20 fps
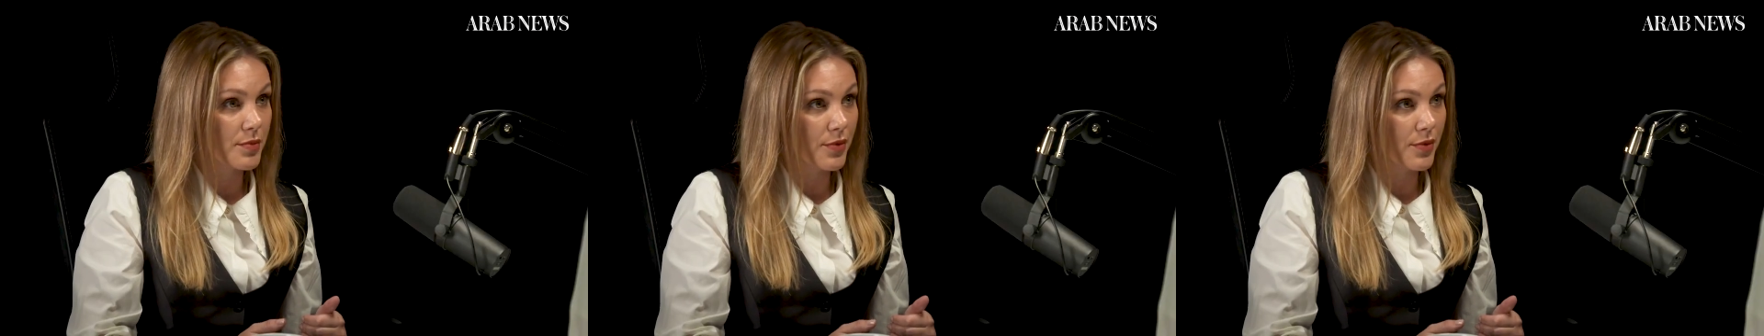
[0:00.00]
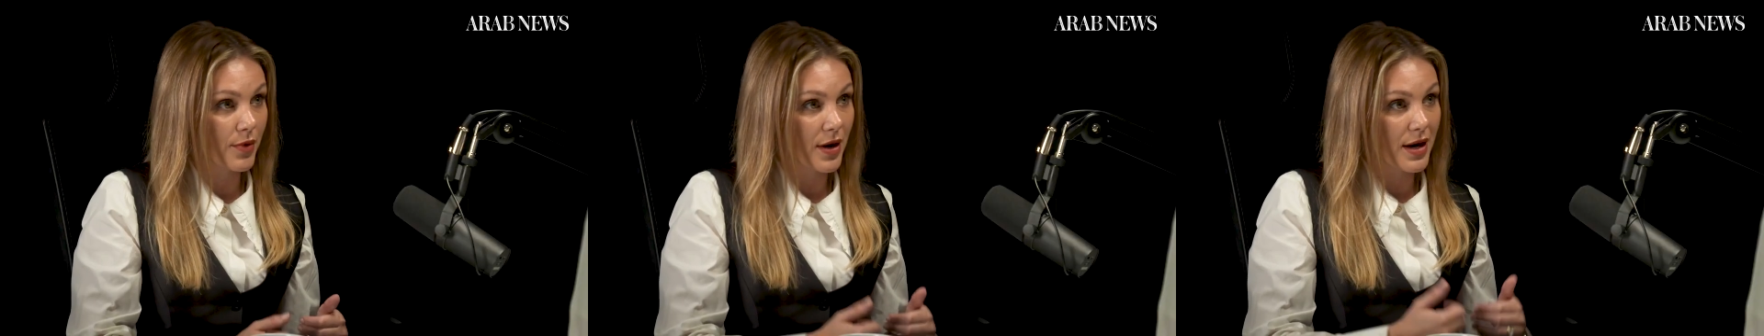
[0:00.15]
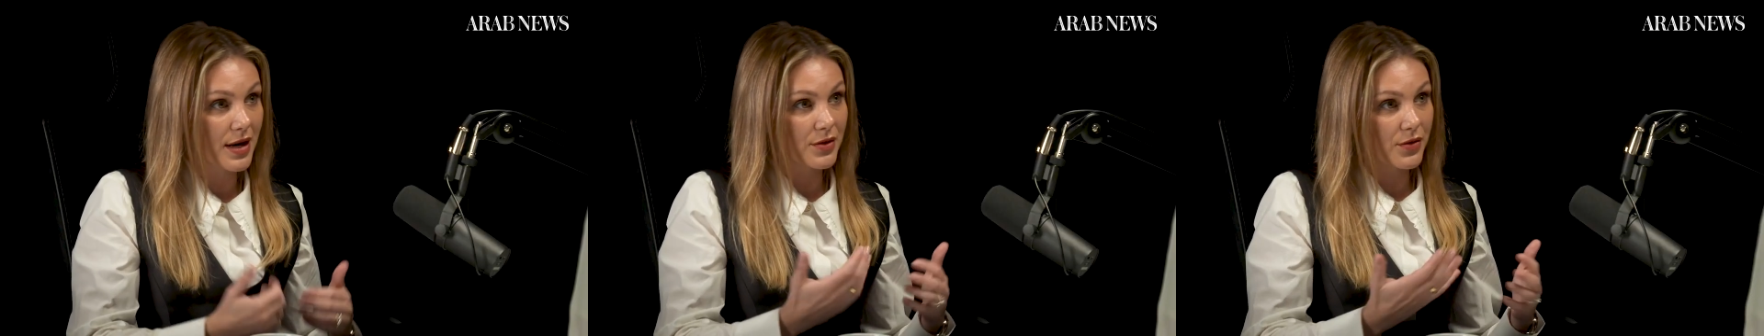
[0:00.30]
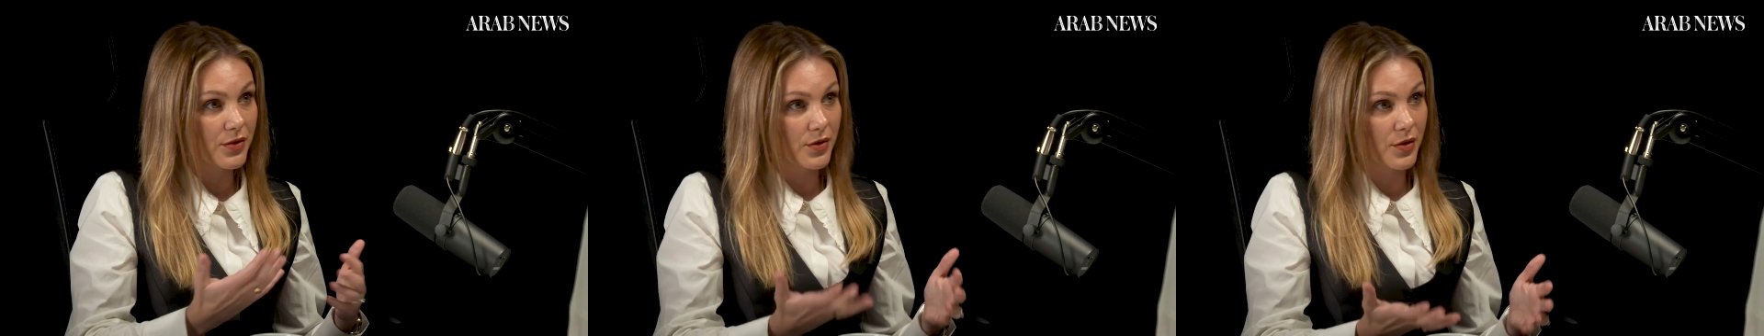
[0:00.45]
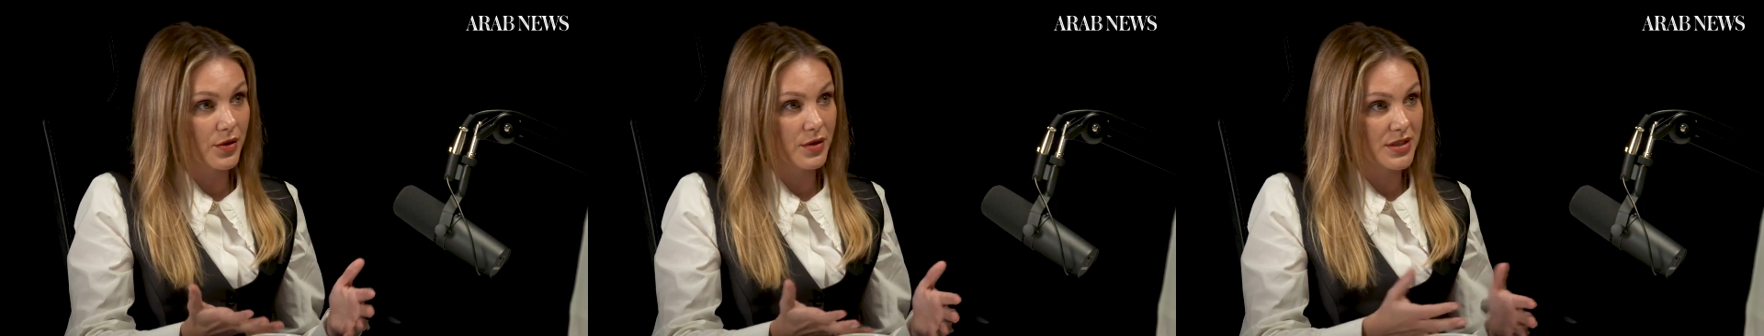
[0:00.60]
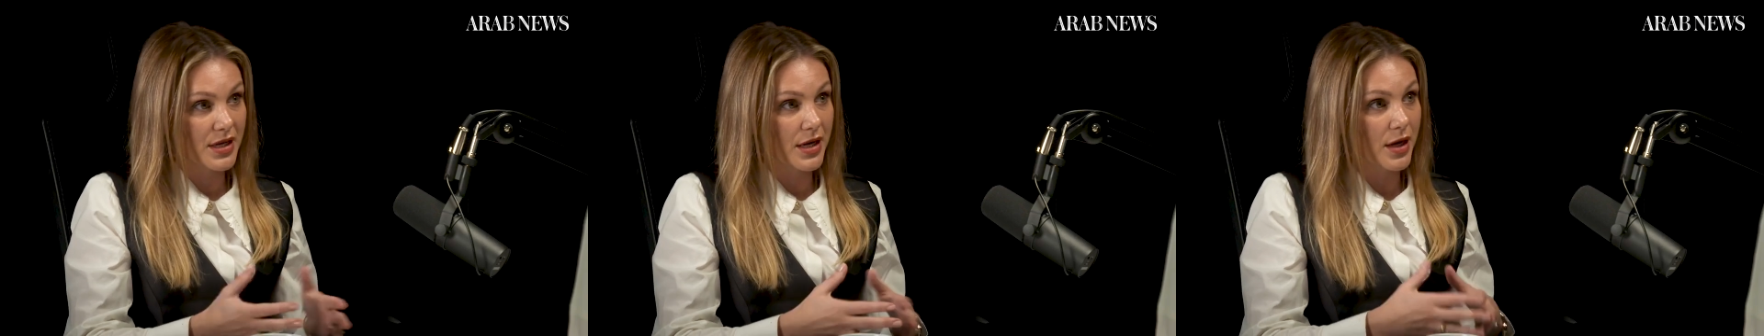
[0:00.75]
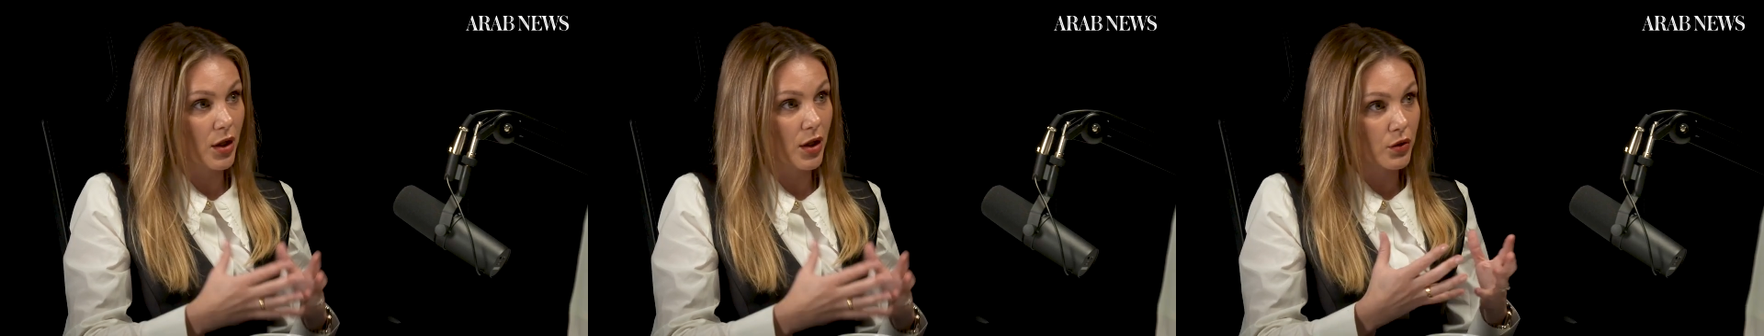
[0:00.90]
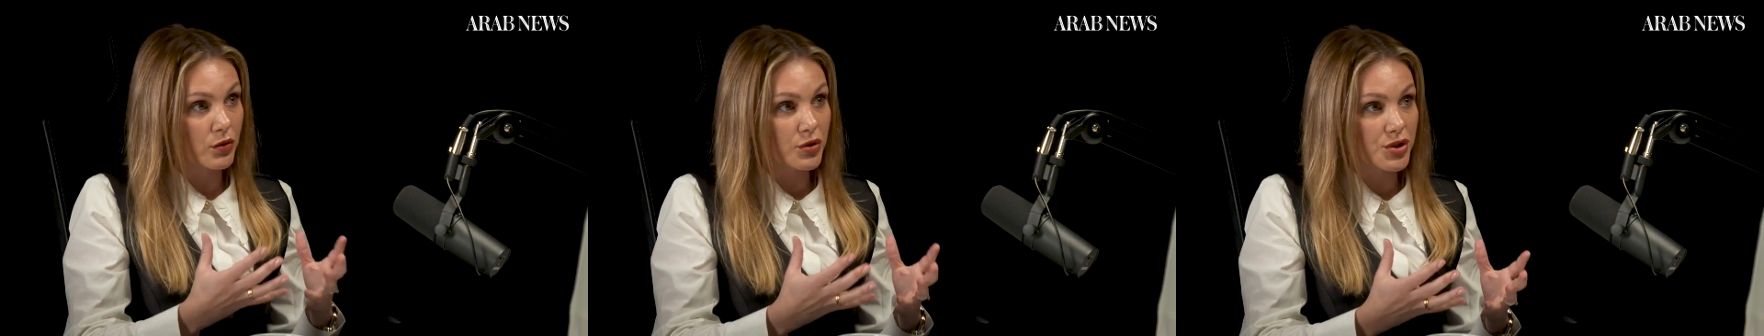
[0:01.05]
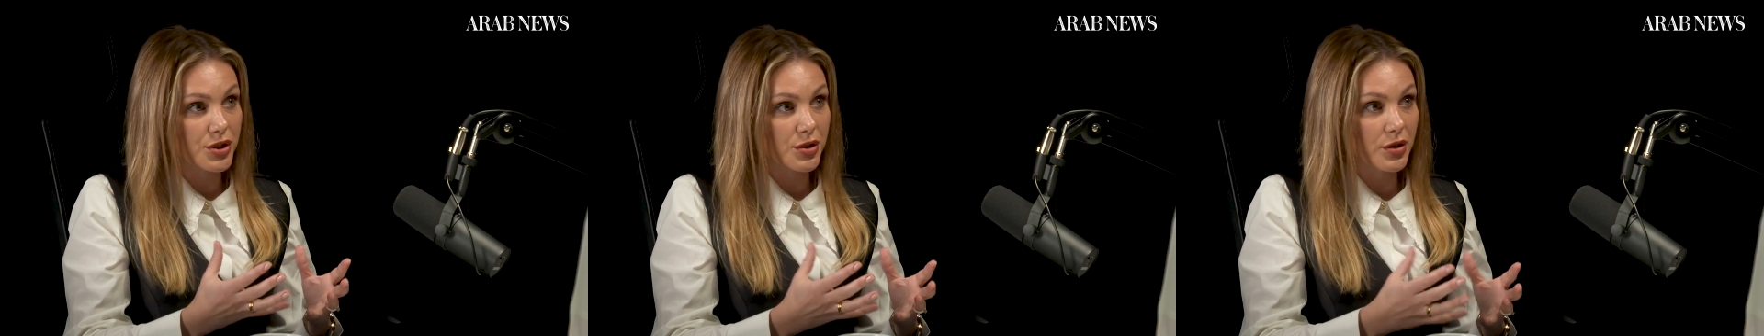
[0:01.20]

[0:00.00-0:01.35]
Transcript: right? Psychological